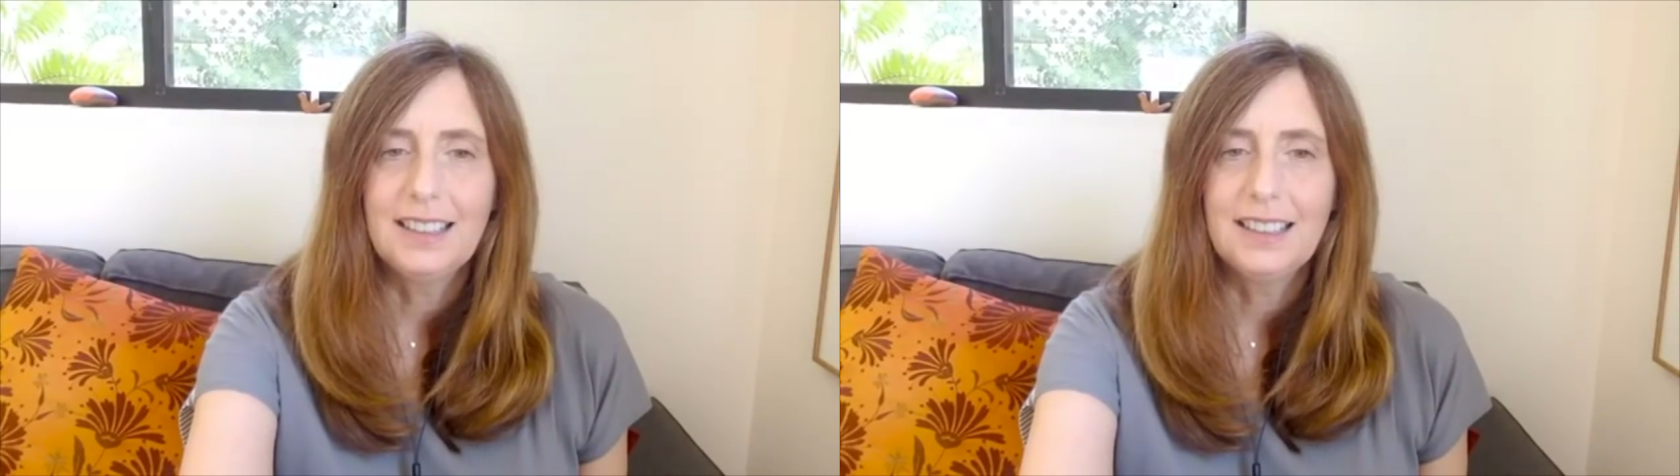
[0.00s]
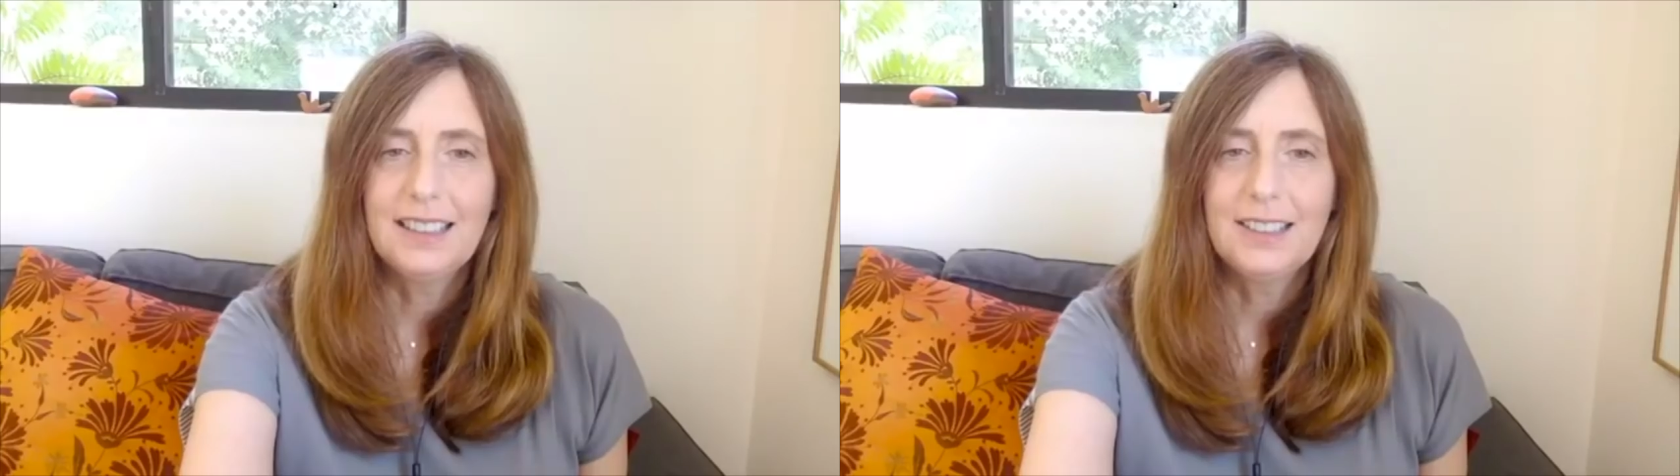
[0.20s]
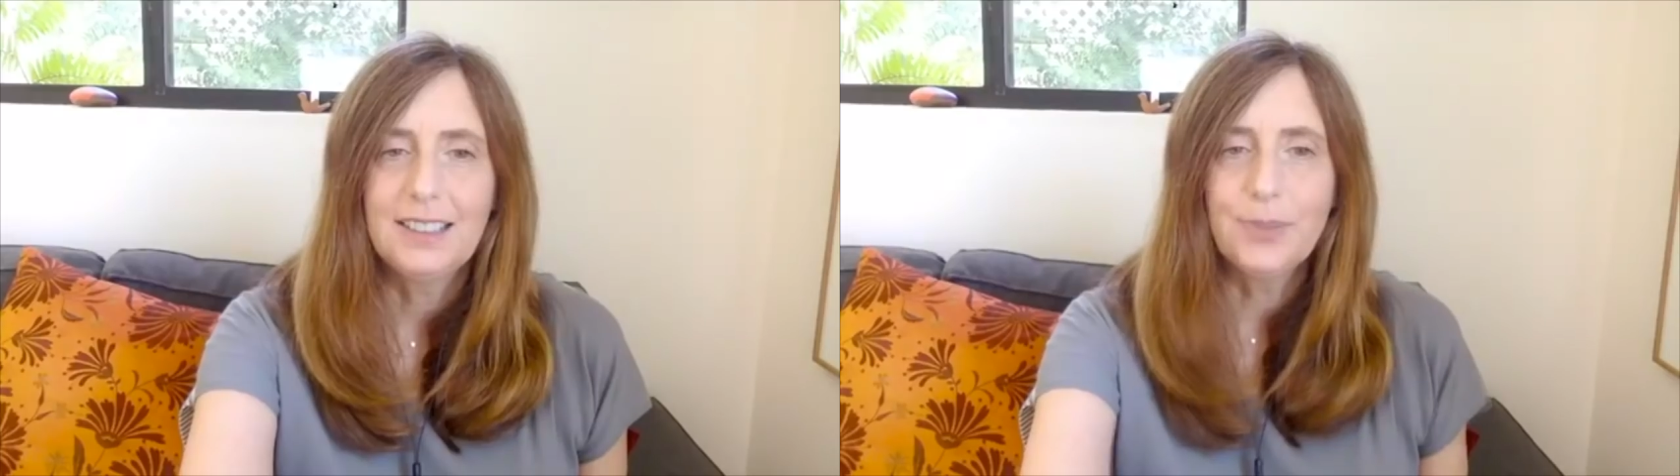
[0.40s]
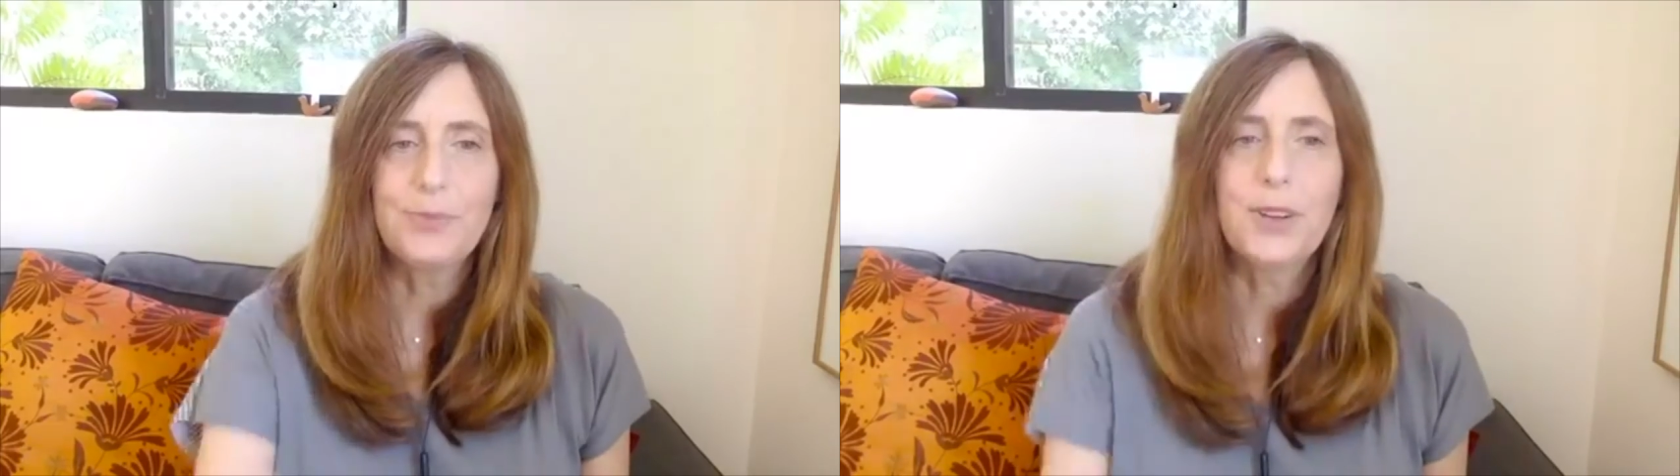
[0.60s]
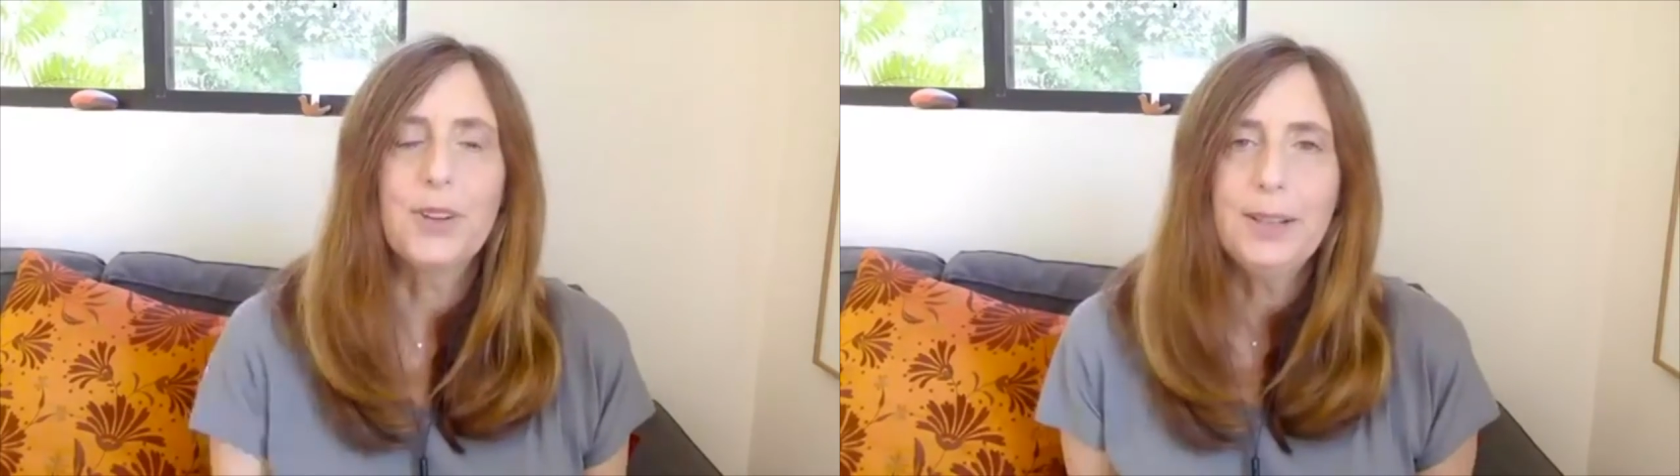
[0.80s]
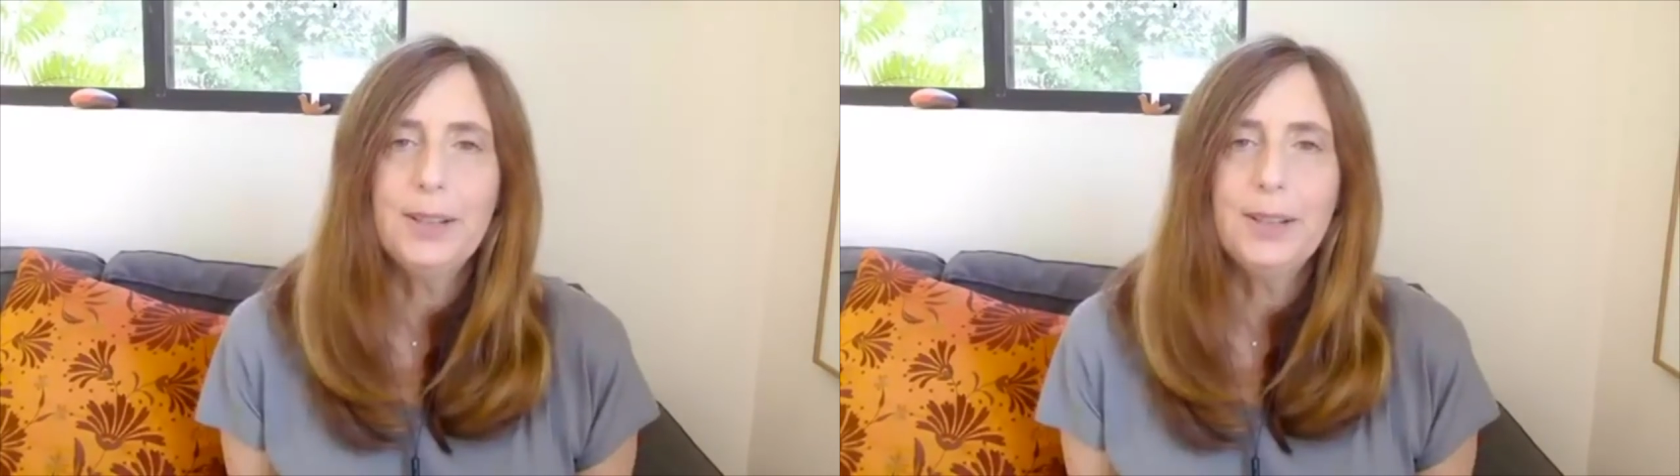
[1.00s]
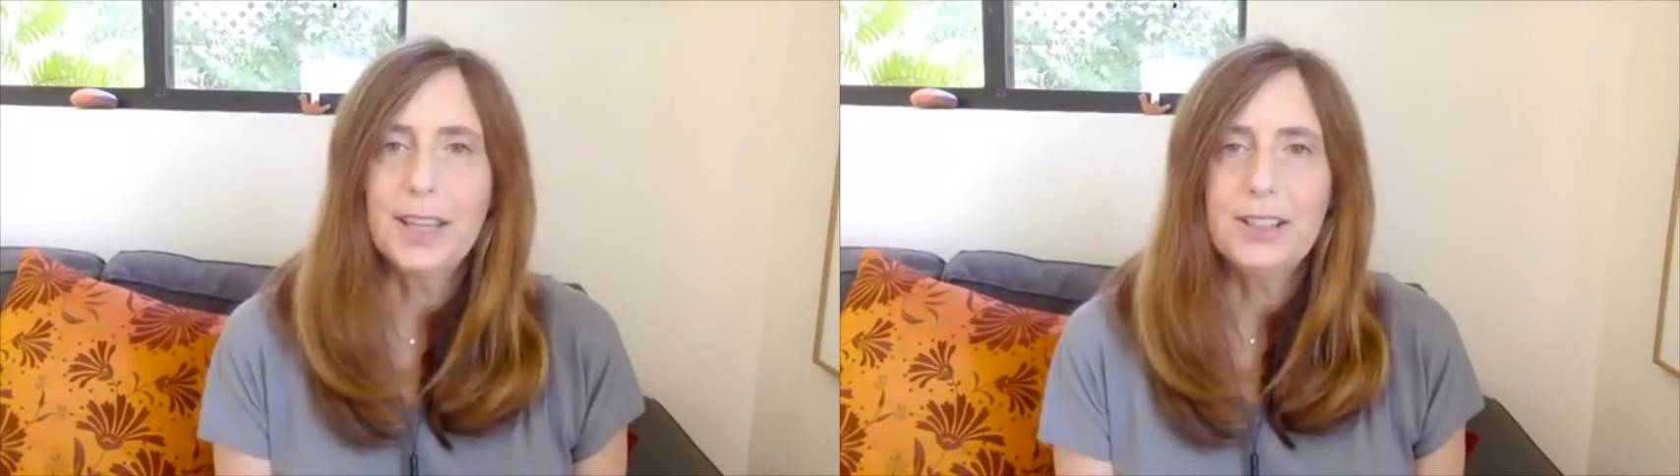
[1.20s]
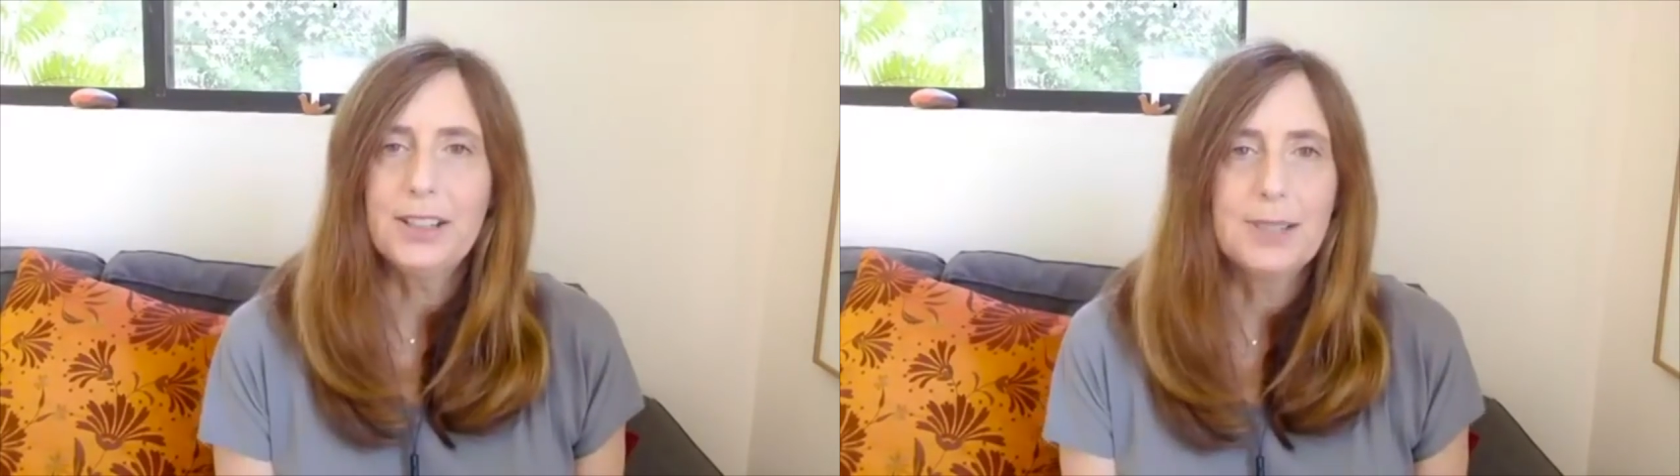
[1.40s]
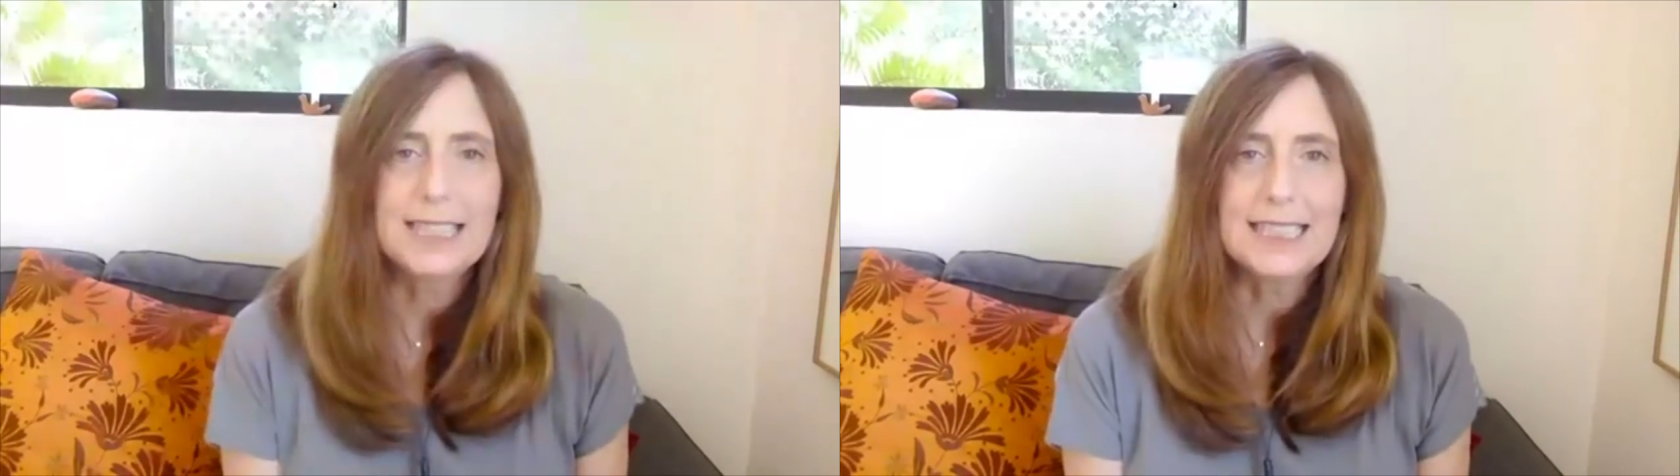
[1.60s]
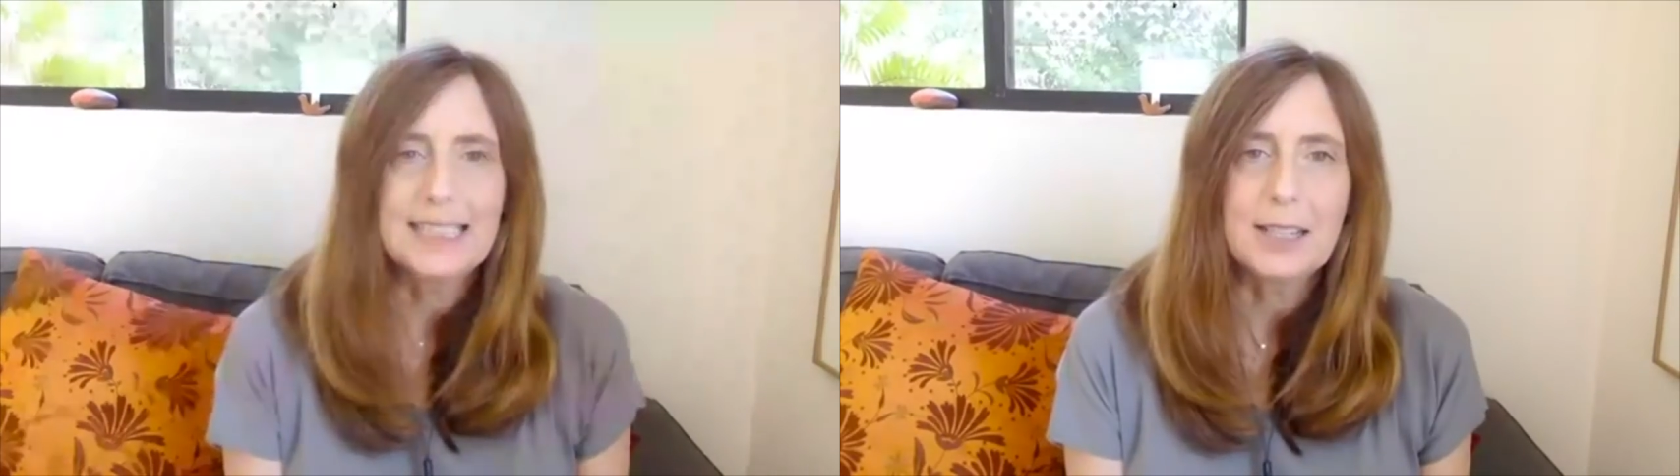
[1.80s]
Nope. Okay. I don't know why it's
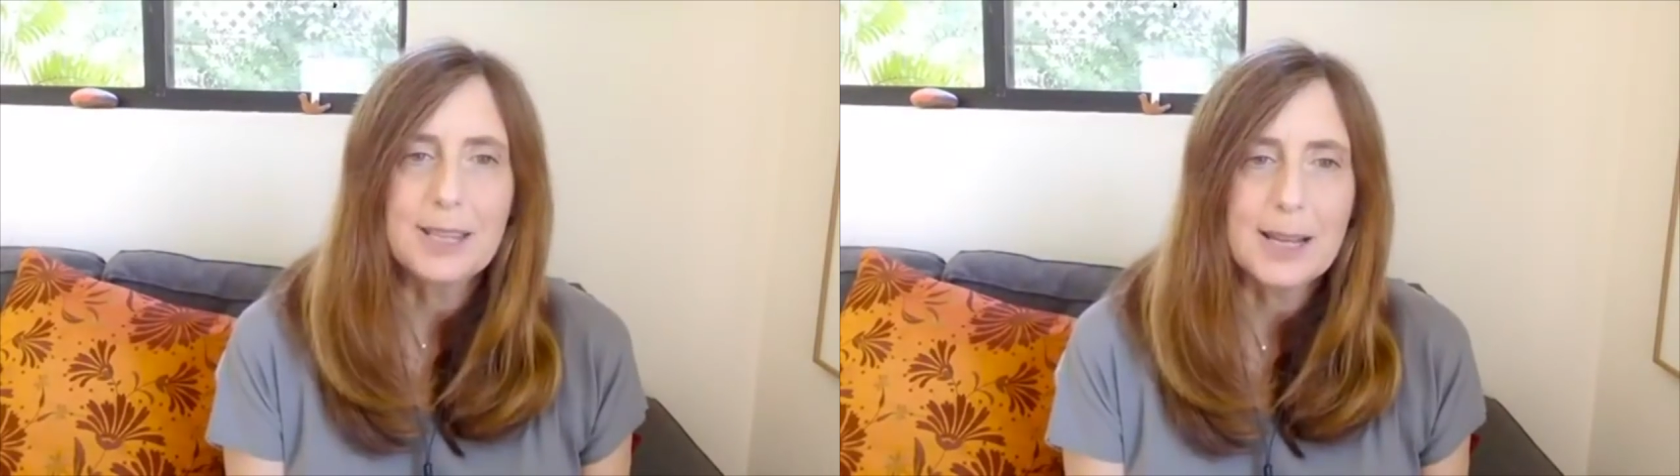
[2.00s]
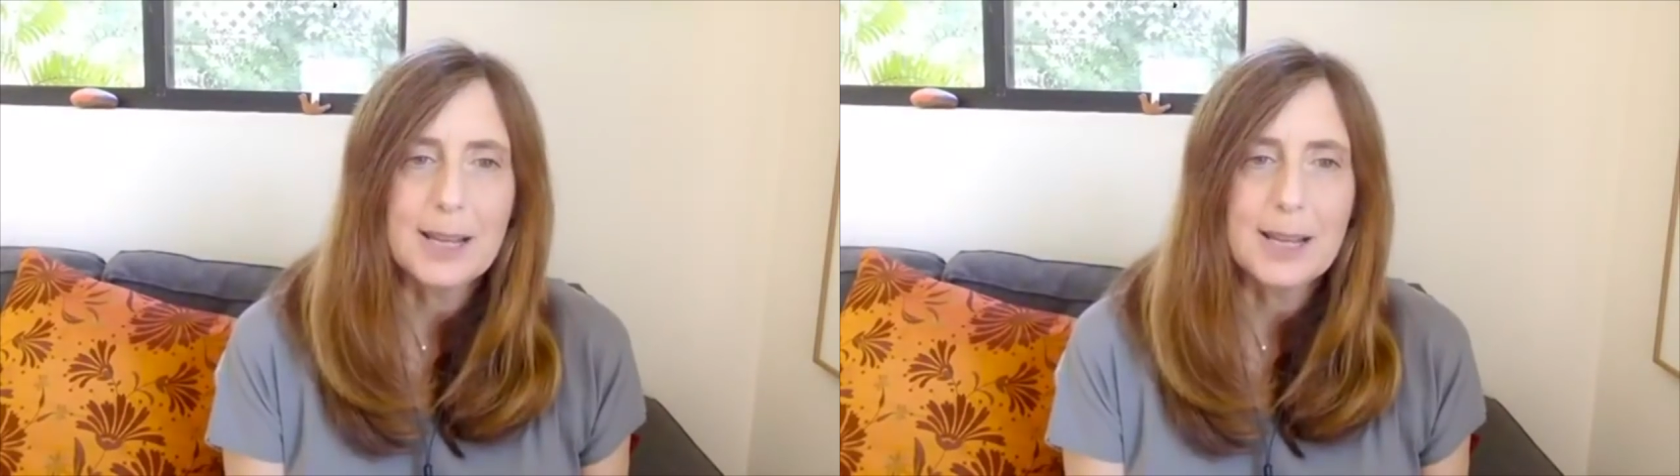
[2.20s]
telling me that.